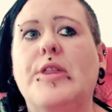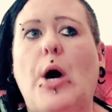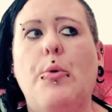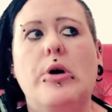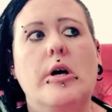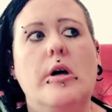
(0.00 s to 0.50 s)
they
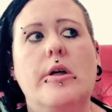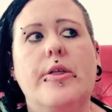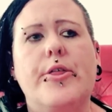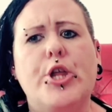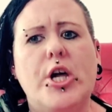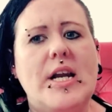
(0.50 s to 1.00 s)
were
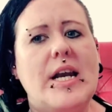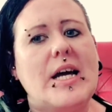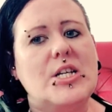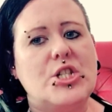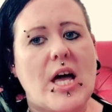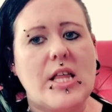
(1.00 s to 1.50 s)
30-day
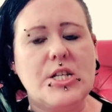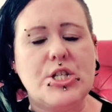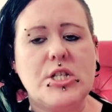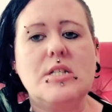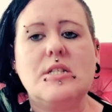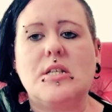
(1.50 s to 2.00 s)
challenges,